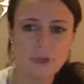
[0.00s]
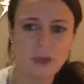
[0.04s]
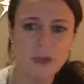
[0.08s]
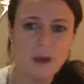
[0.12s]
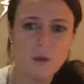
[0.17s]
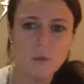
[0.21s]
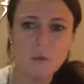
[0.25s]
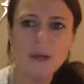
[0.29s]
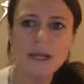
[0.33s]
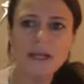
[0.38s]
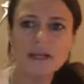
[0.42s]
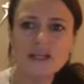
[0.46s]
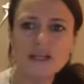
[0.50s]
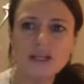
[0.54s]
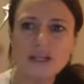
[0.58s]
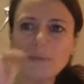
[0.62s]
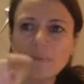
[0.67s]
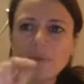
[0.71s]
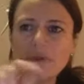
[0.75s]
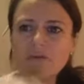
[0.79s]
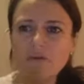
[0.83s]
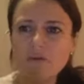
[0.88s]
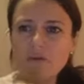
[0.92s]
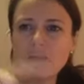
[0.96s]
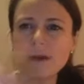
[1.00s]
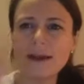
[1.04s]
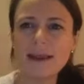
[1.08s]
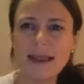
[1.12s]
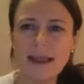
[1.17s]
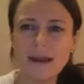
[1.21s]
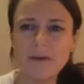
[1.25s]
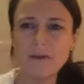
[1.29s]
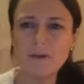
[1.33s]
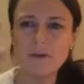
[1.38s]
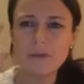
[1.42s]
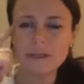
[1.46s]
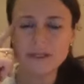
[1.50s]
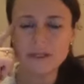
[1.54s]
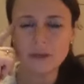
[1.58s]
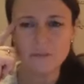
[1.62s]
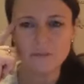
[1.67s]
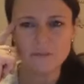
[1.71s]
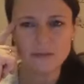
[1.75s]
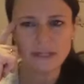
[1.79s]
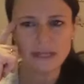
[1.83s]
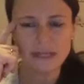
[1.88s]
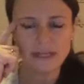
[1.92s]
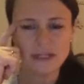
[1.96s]
well, actually, before I carry on this
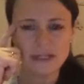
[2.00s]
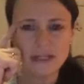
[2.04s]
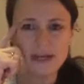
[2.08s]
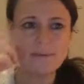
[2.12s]
conversation,